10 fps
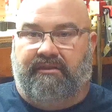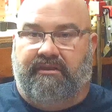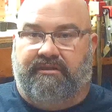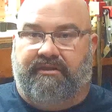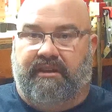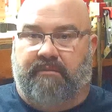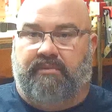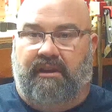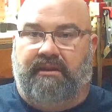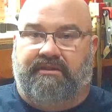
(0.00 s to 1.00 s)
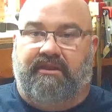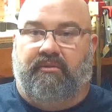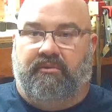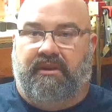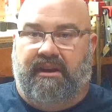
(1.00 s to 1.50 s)
to the same place
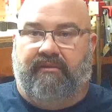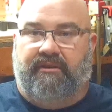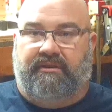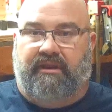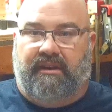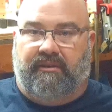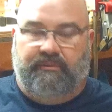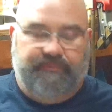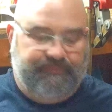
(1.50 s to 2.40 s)
on every cycle.